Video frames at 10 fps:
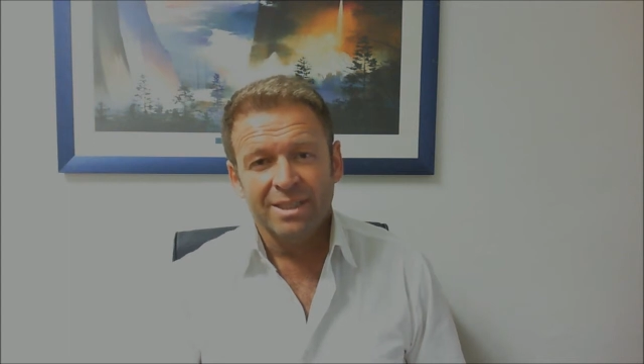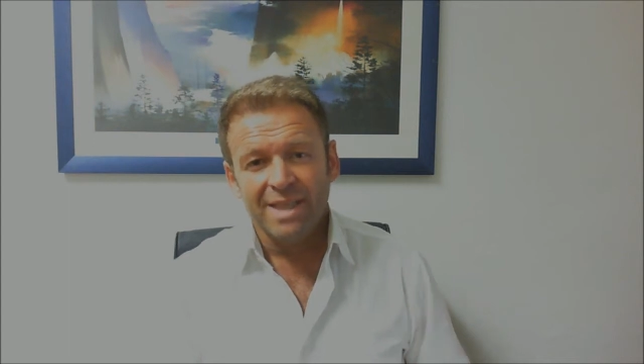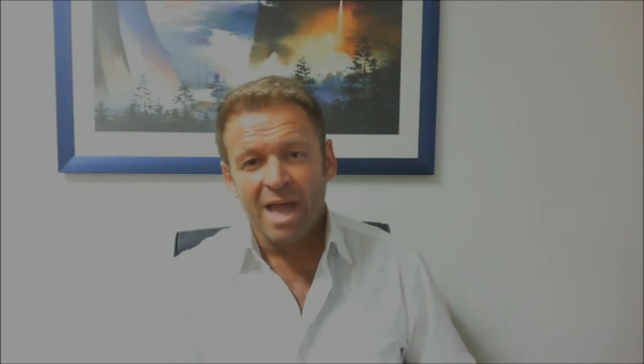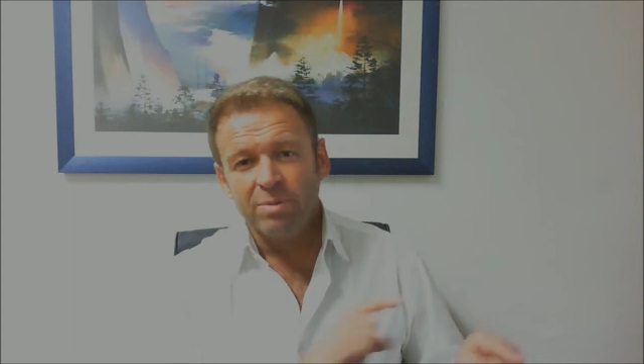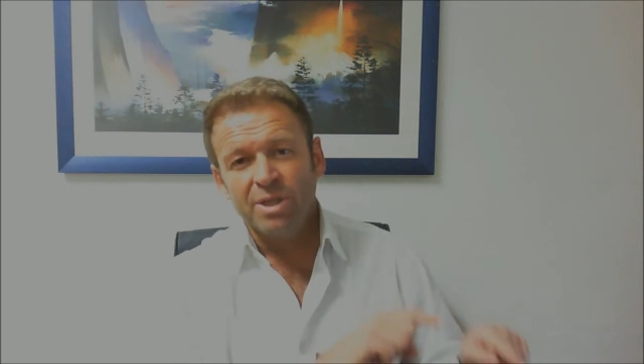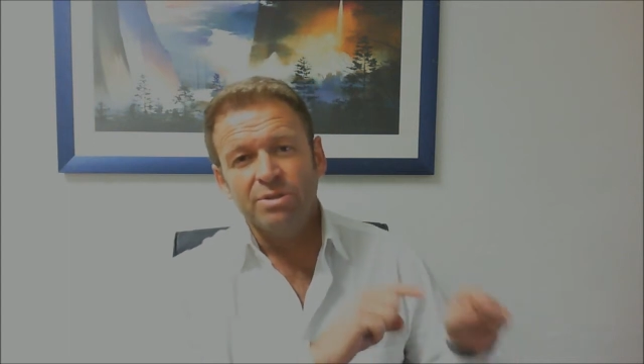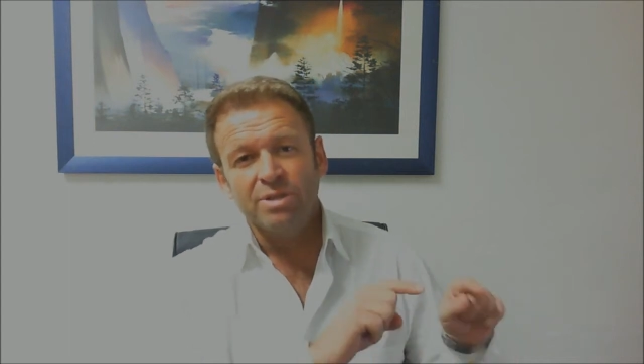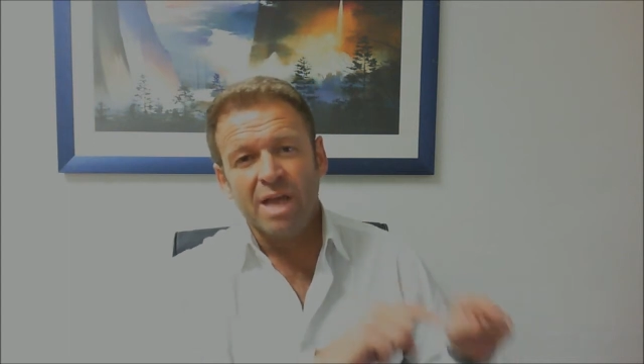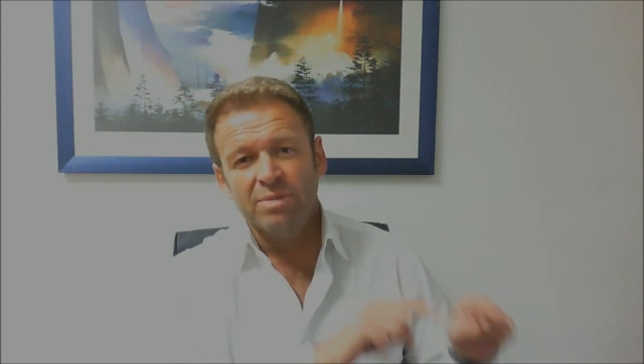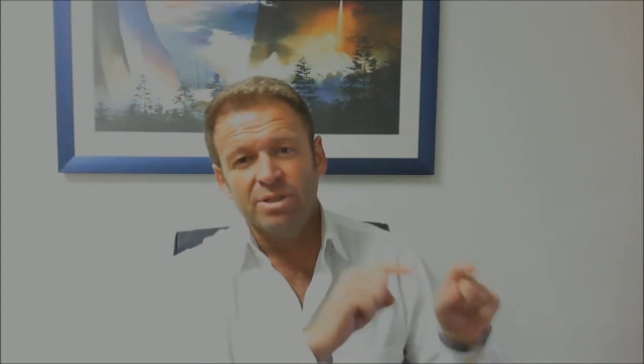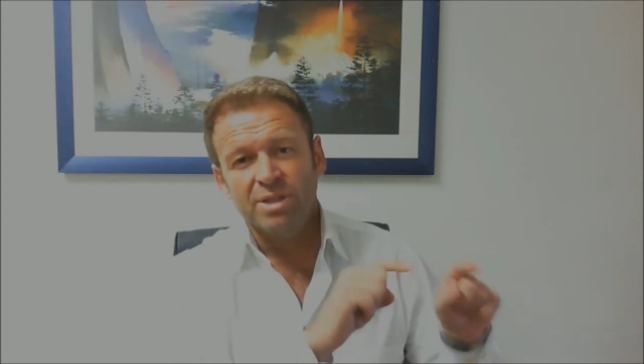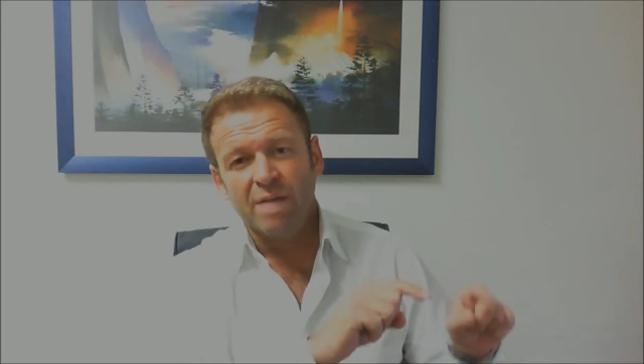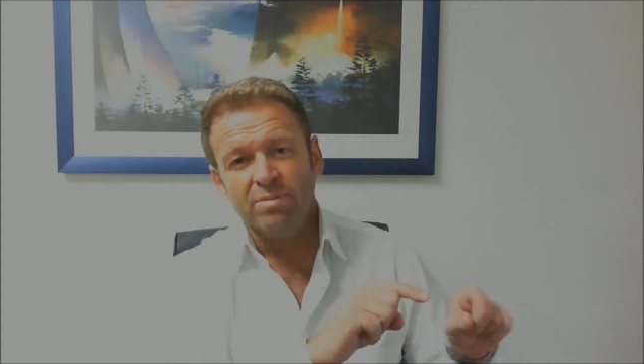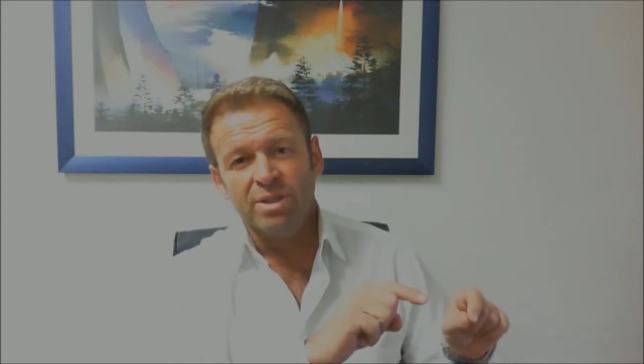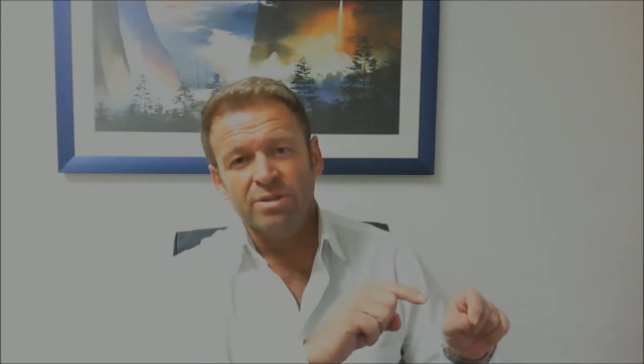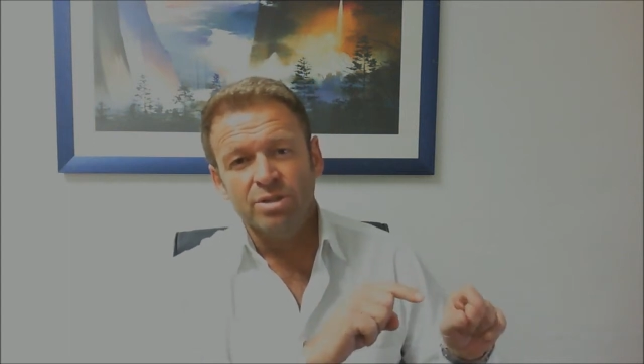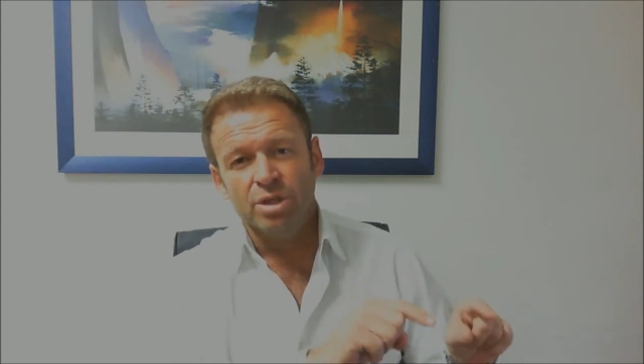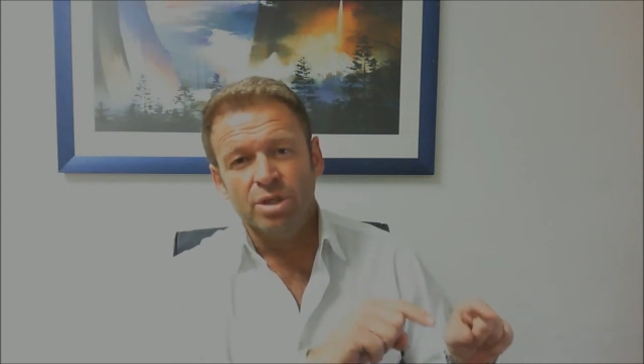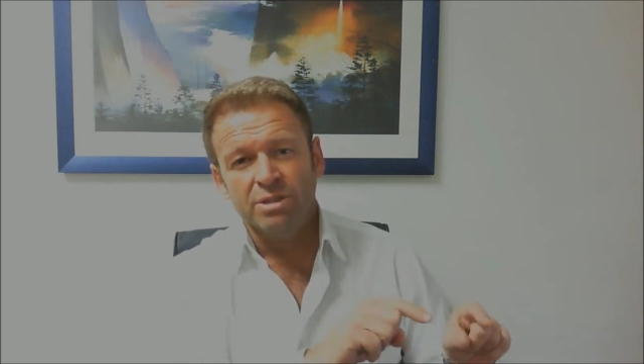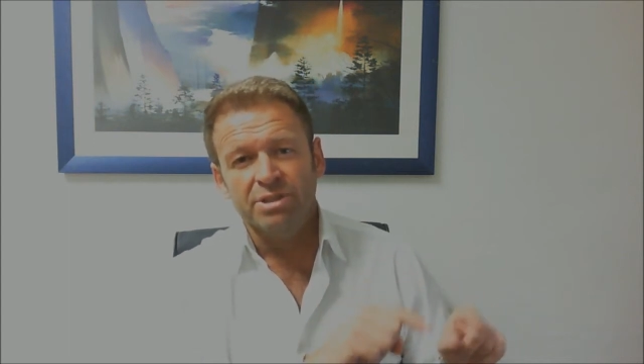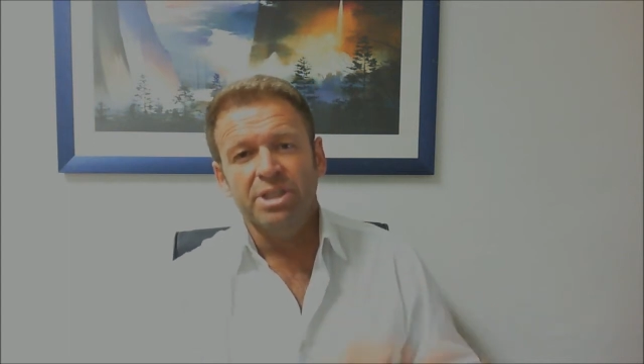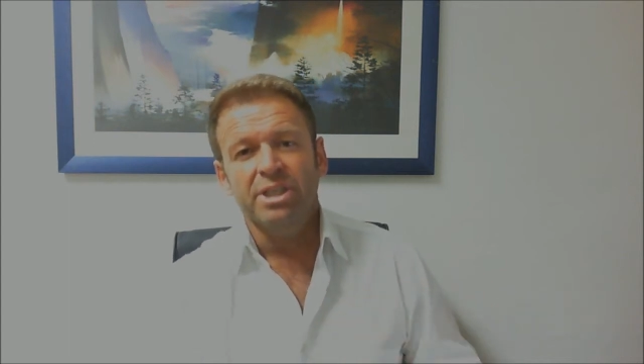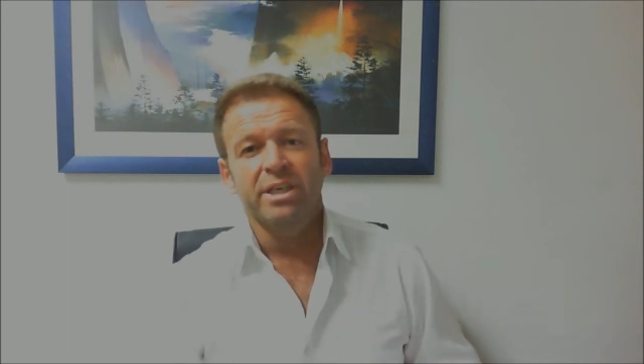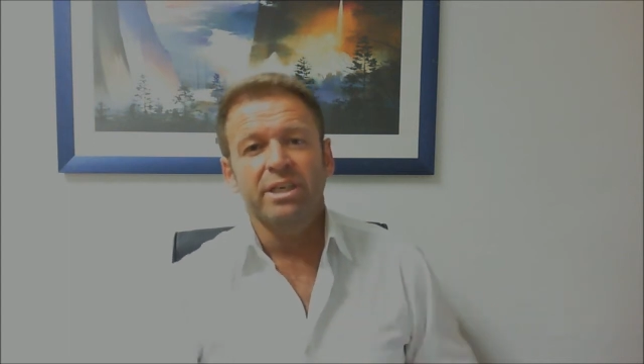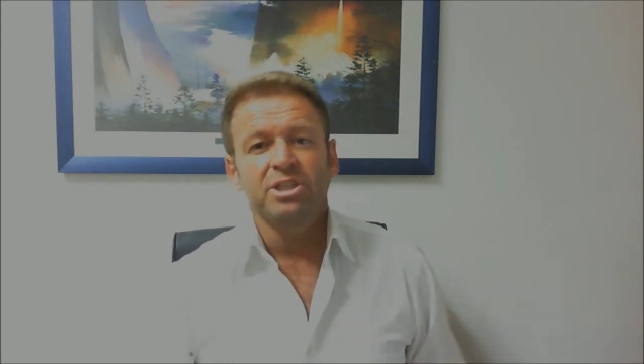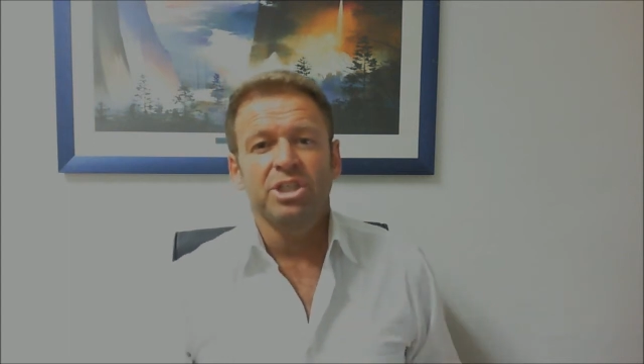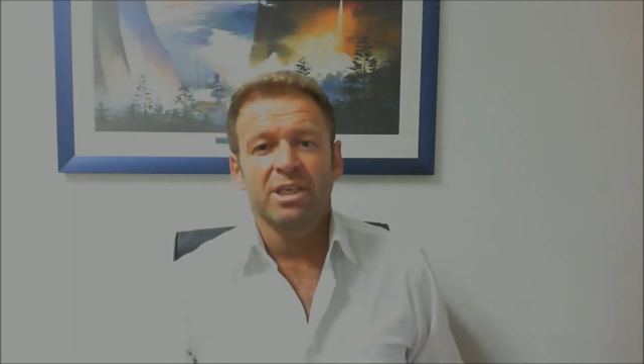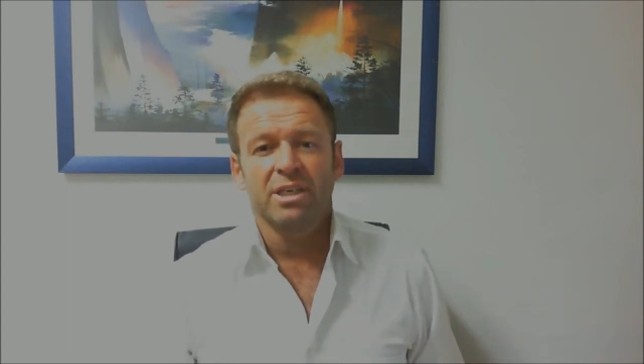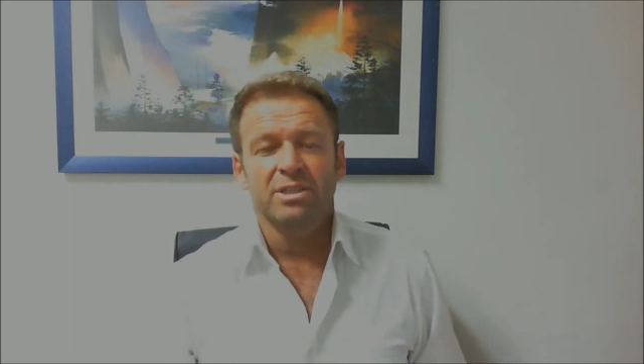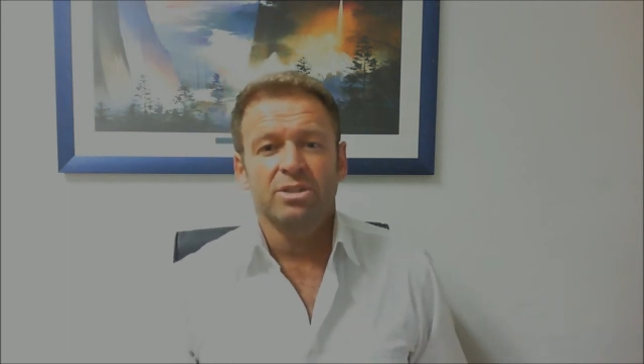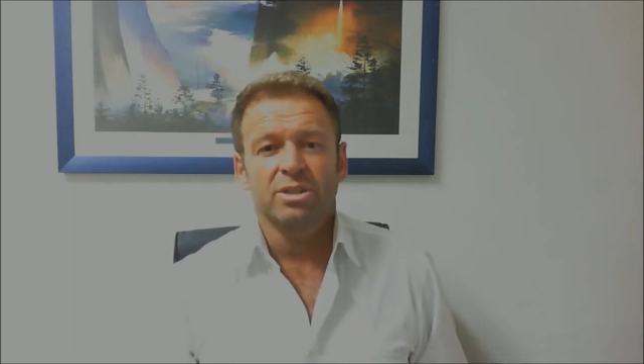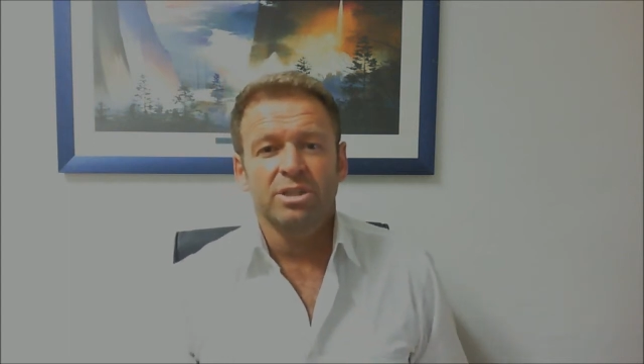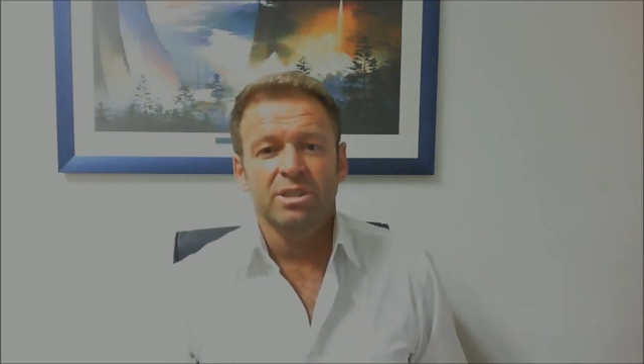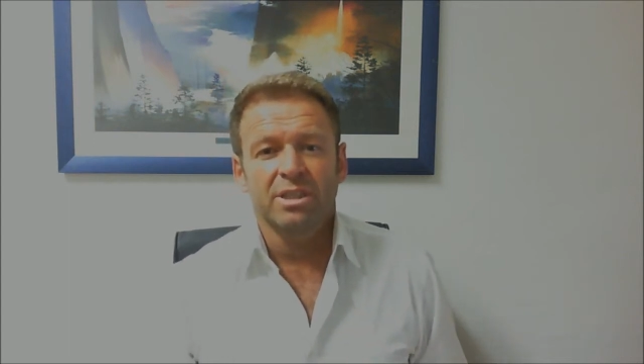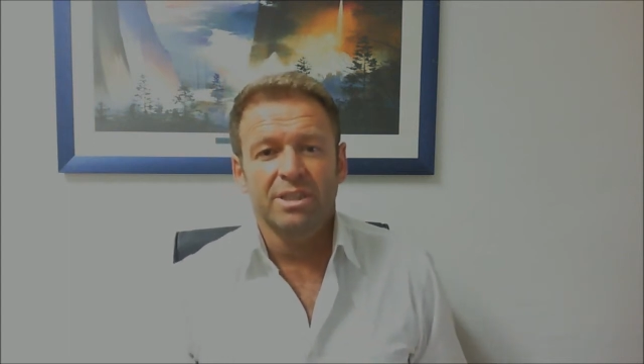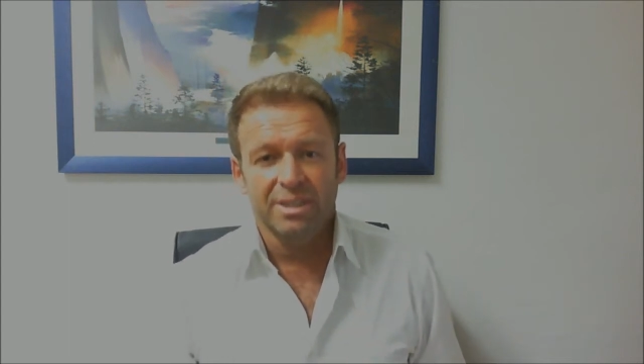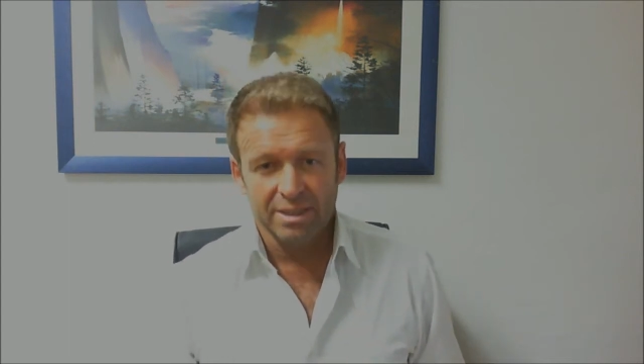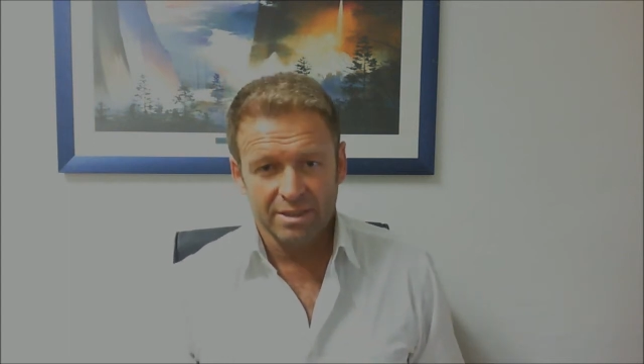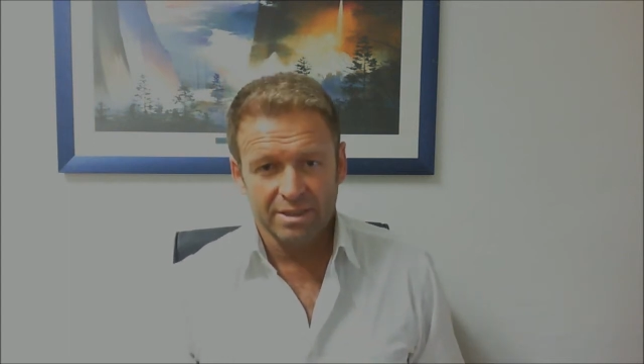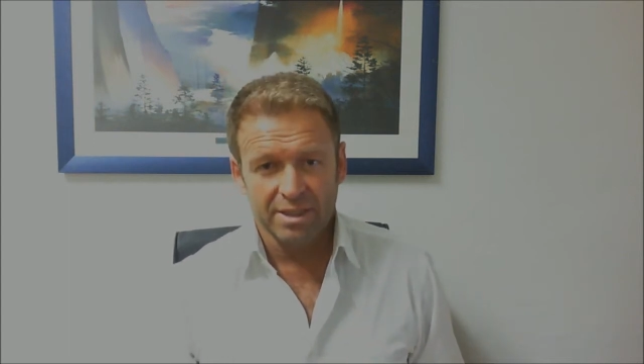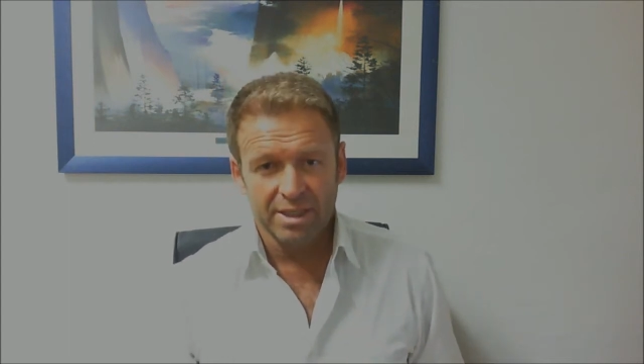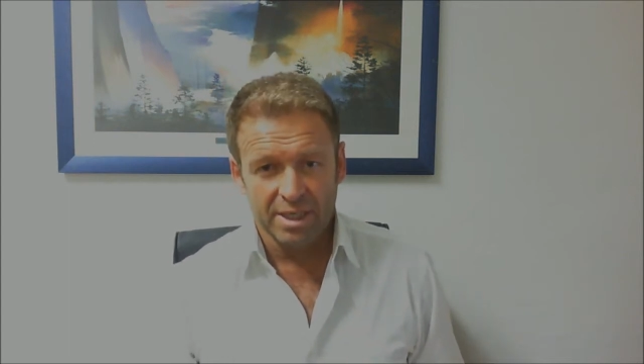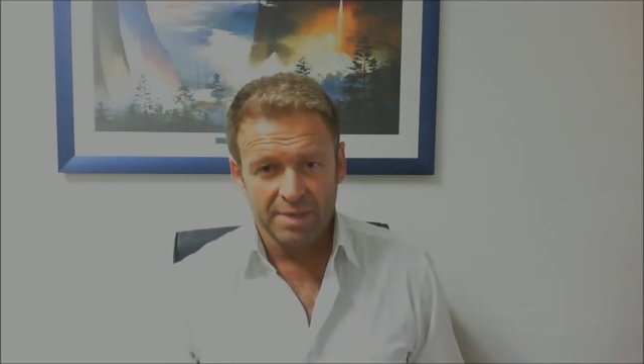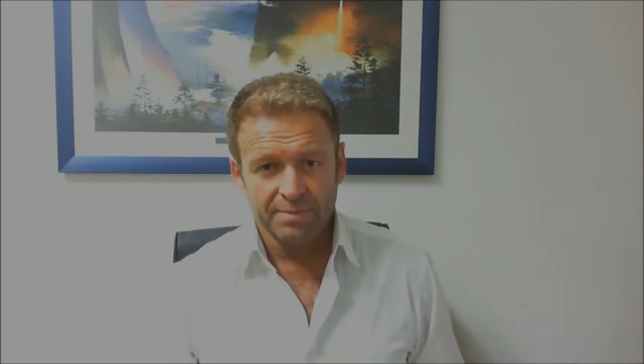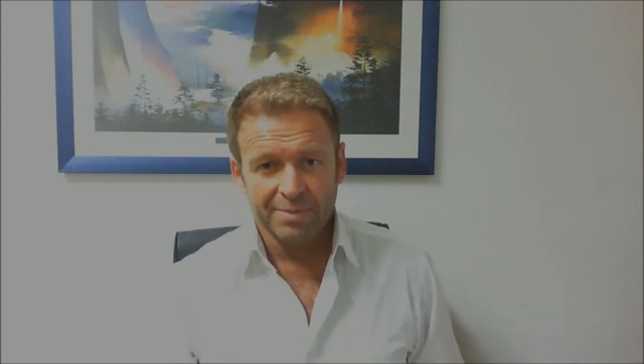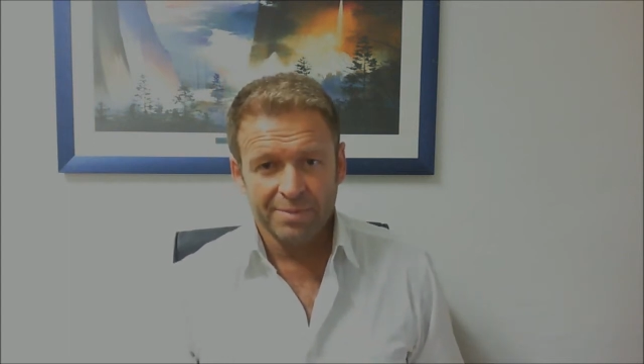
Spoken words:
www.ehes.de.